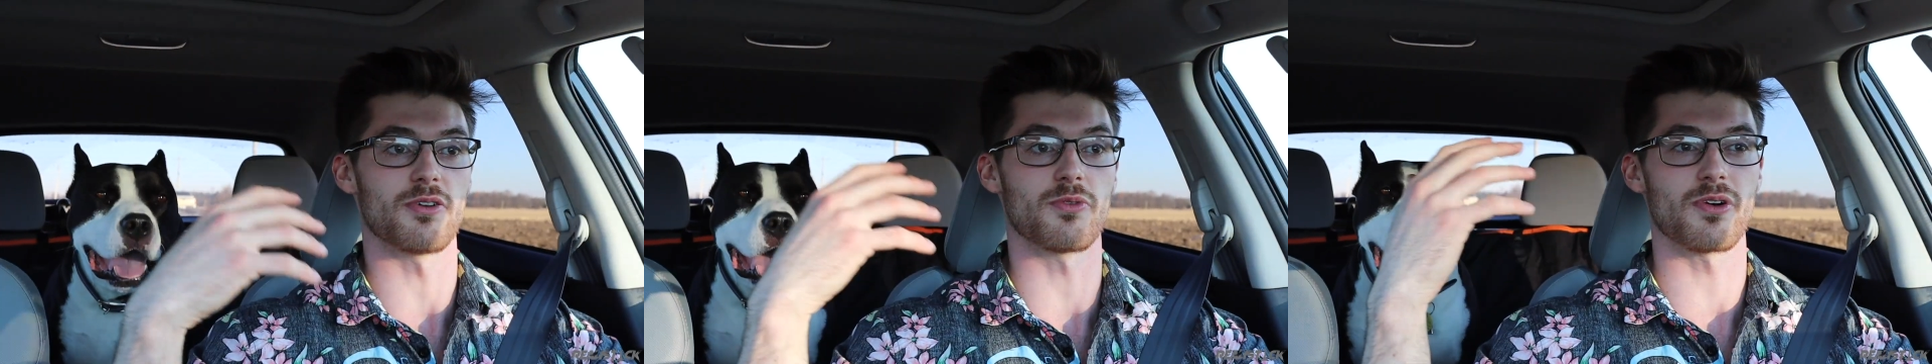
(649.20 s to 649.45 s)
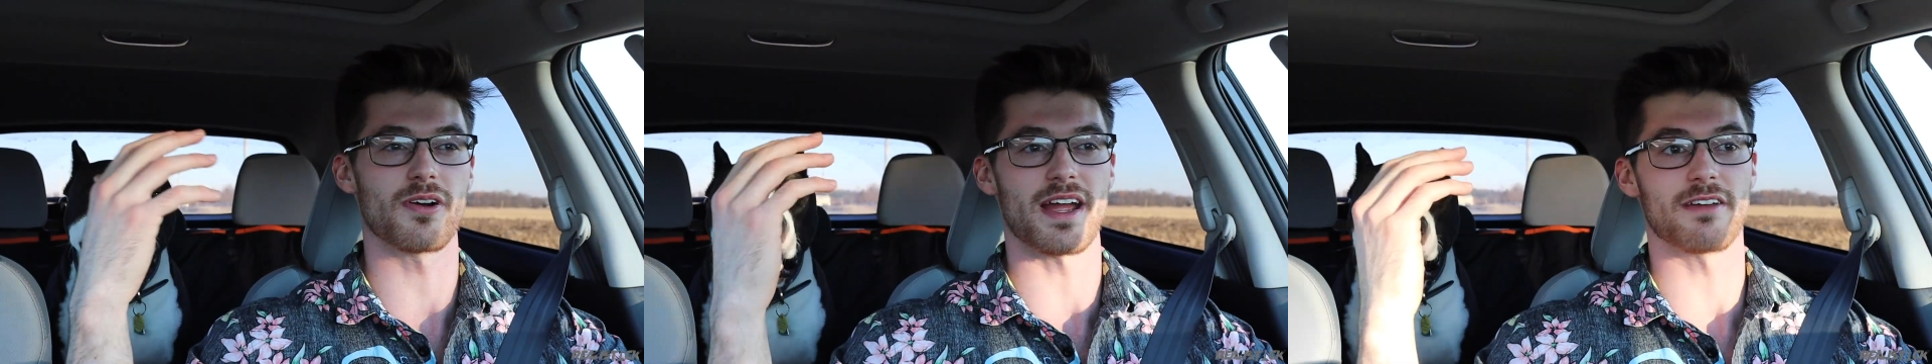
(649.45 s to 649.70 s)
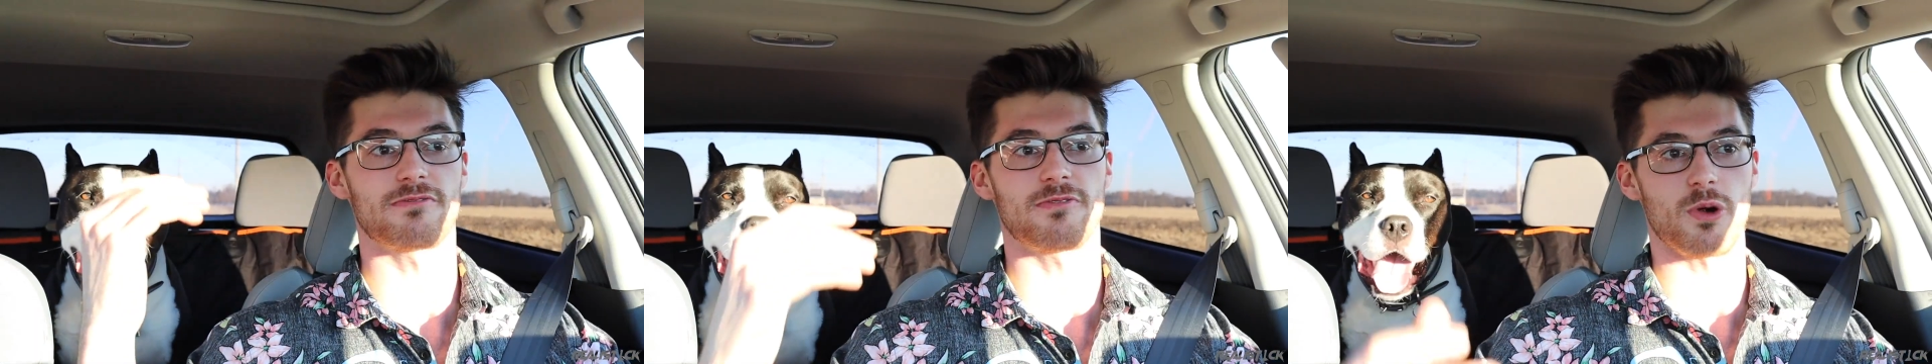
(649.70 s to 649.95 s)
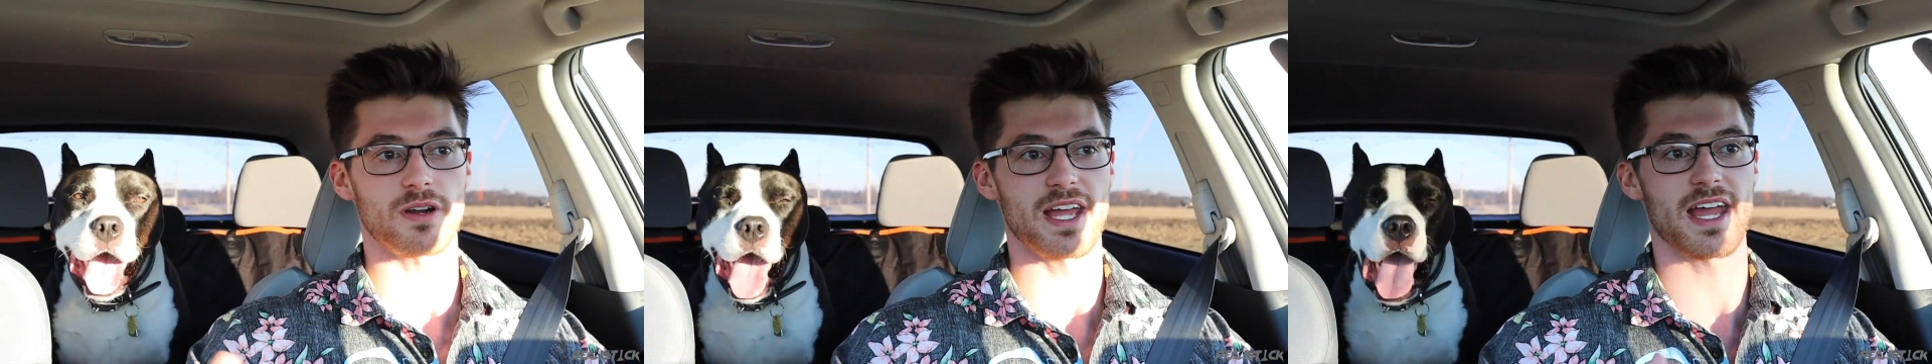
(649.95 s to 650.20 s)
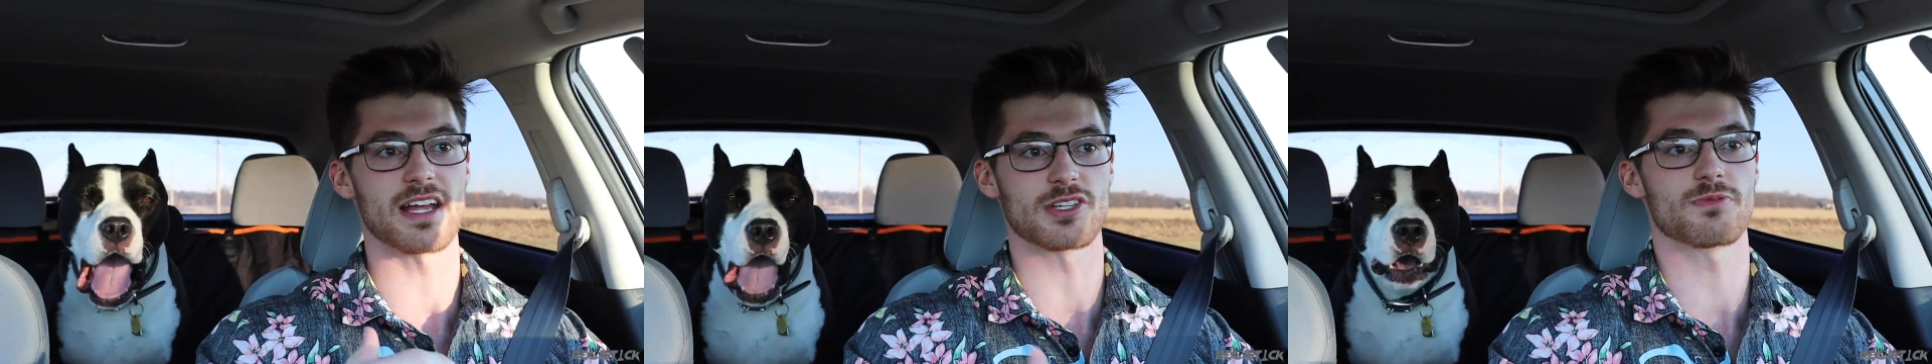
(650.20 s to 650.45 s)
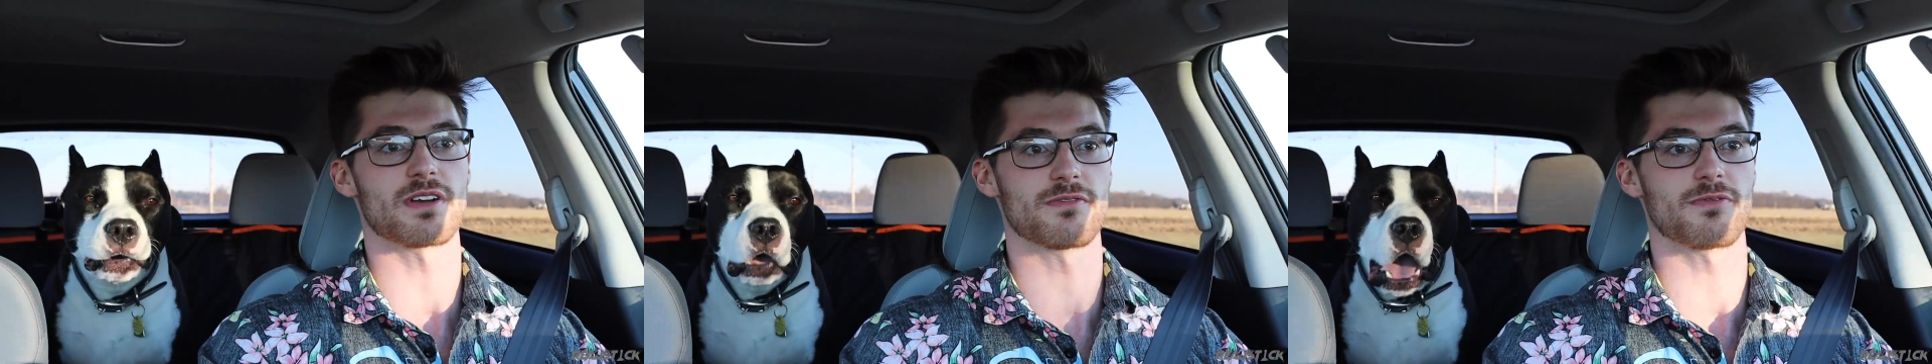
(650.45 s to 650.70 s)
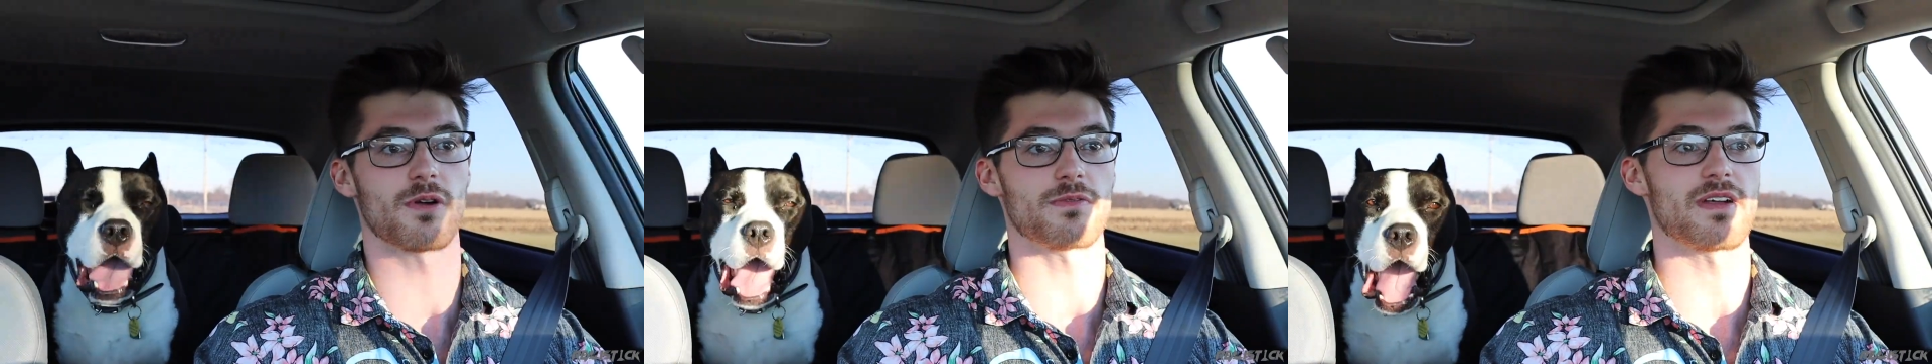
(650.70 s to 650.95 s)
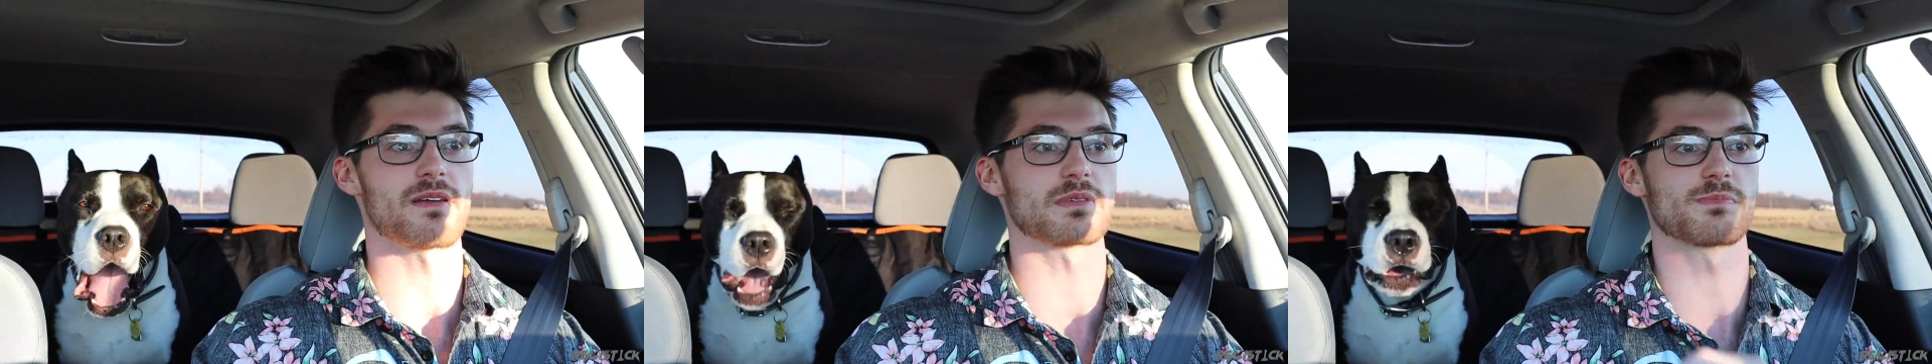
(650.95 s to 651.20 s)
or a 4K at 24
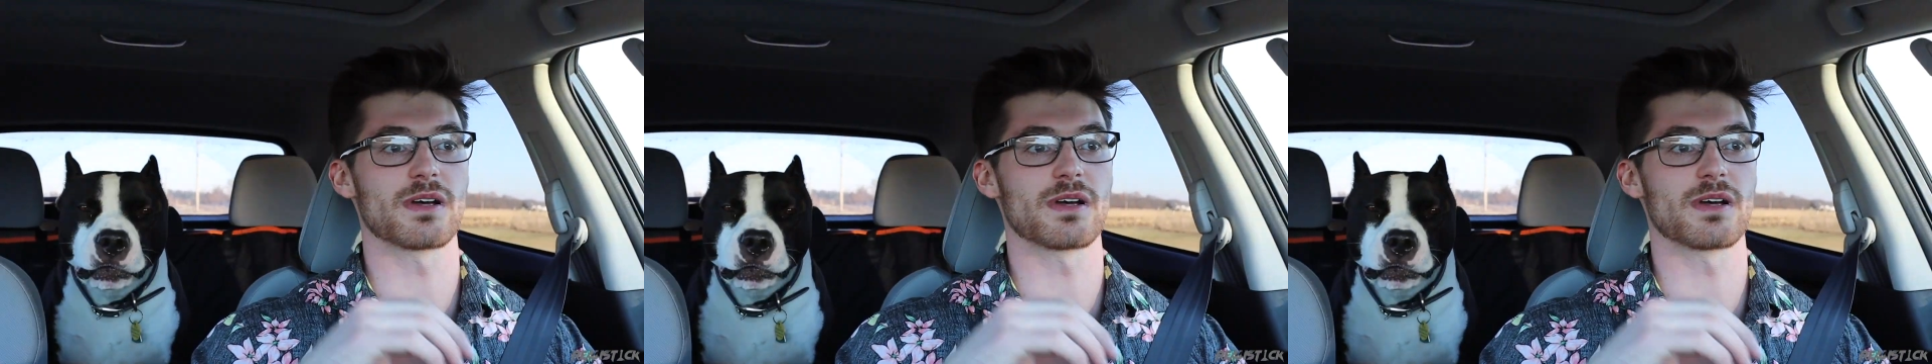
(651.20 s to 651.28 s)
frames.